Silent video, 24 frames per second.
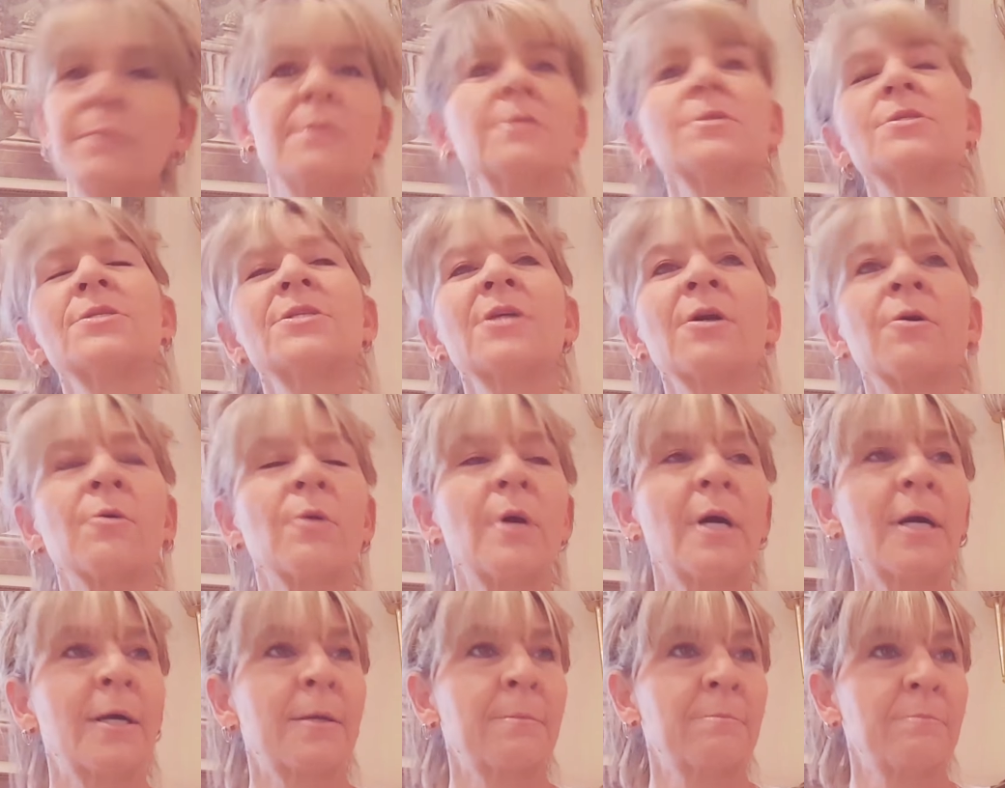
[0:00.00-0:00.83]
So,
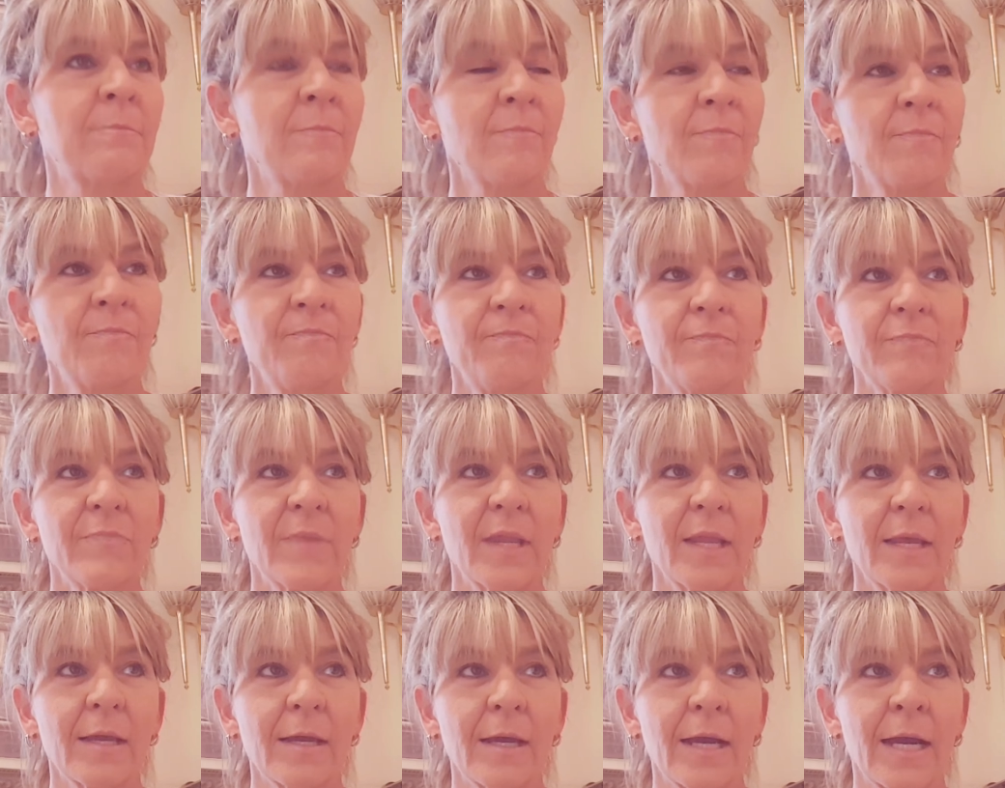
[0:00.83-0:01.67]
um,
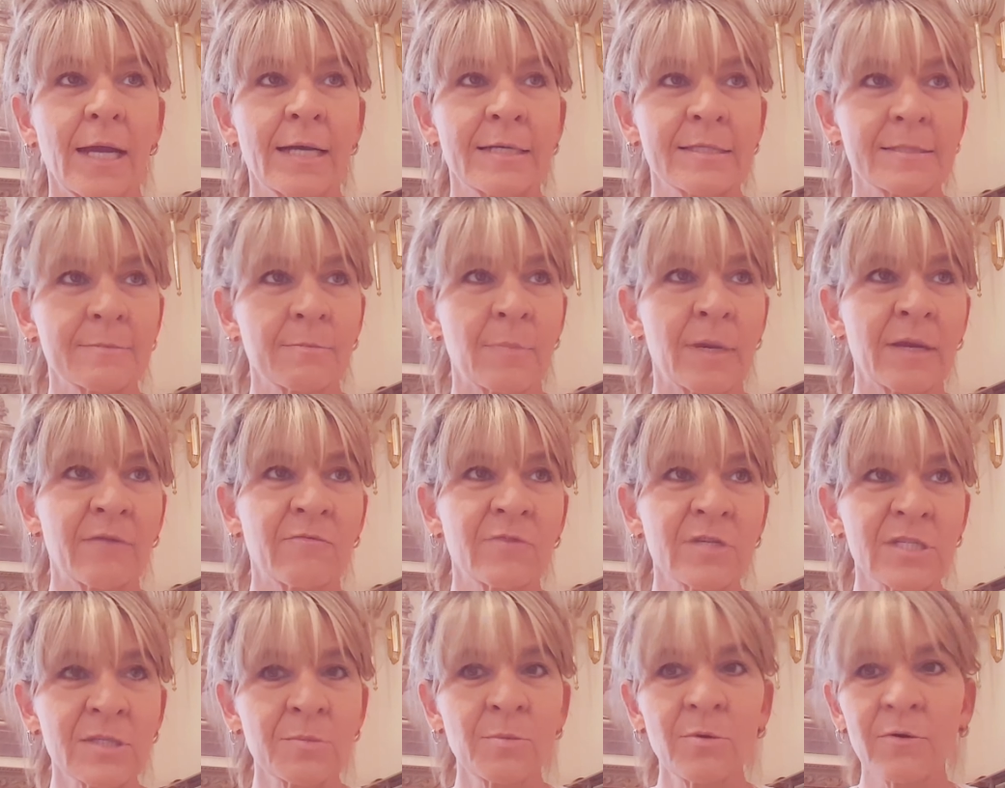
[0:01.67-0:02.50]
as my
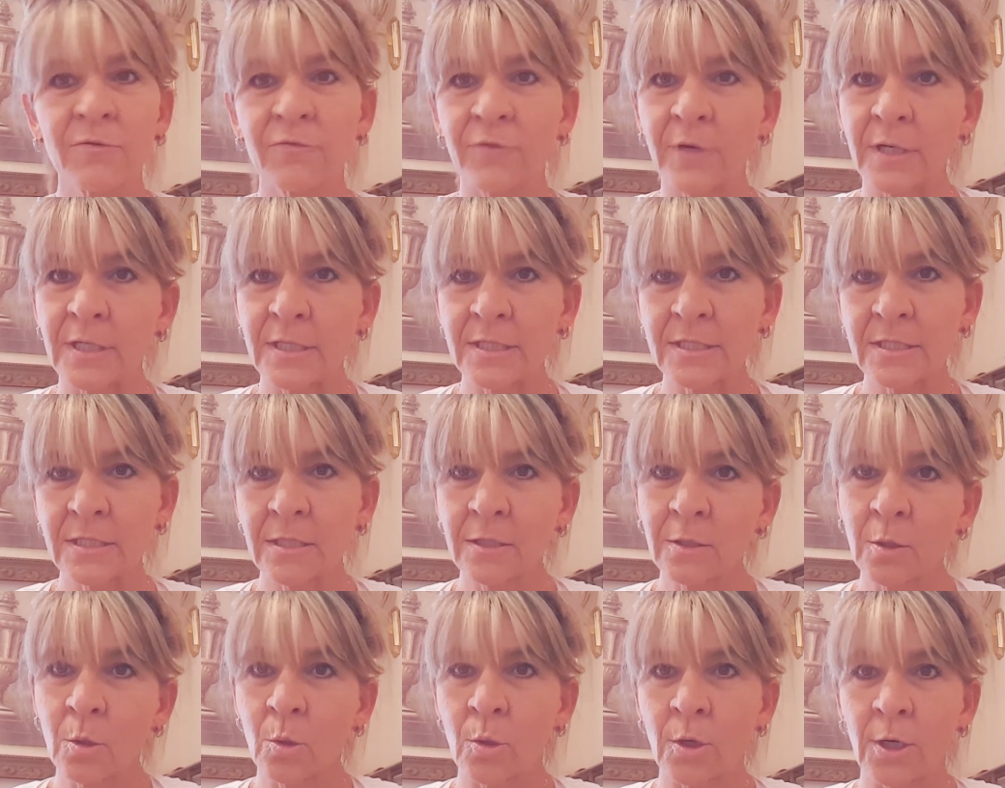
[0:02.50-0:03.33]
visible friend is
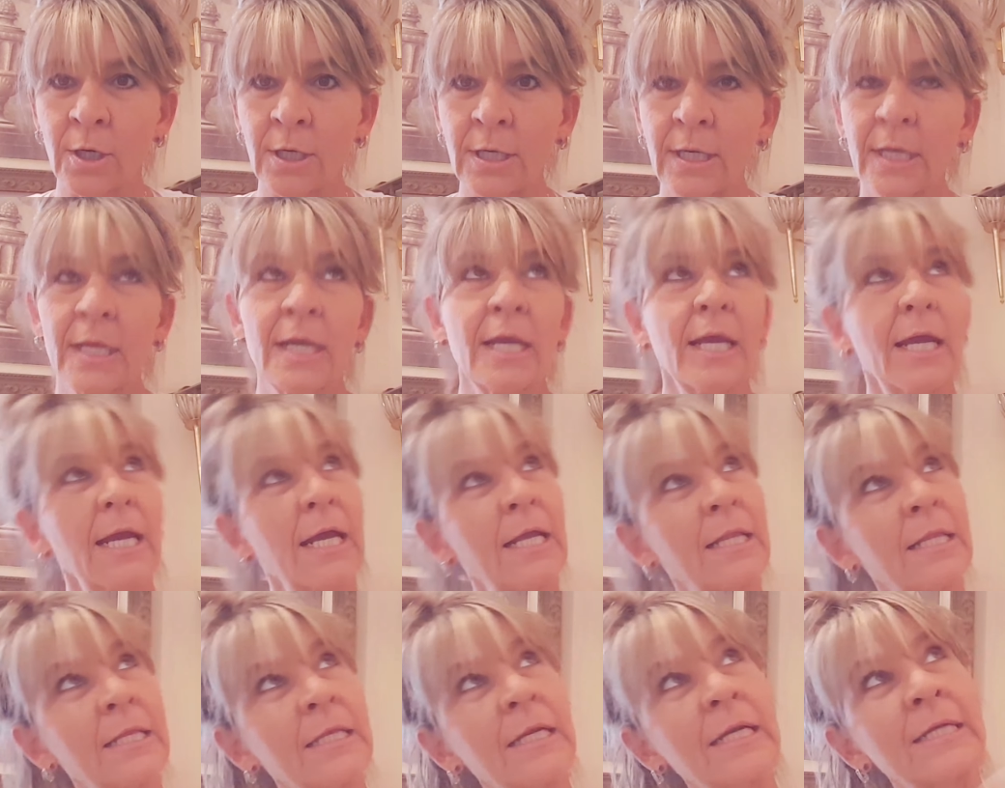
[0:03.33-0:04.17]
the Lord,
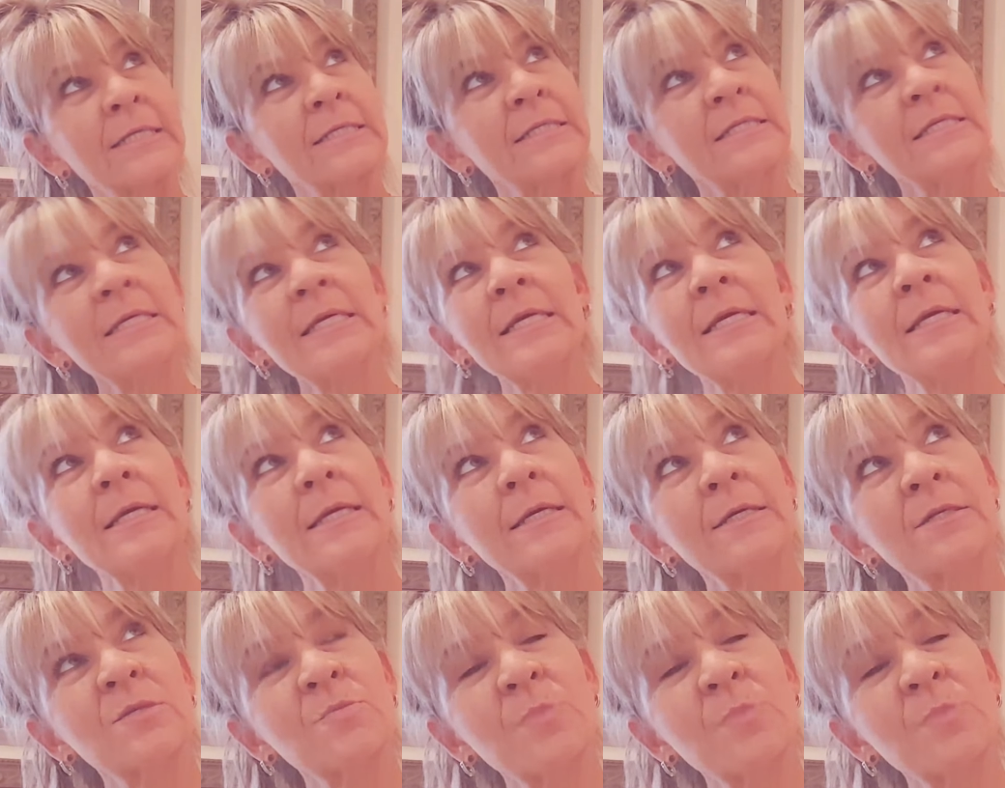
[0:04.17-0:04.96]
and then I see his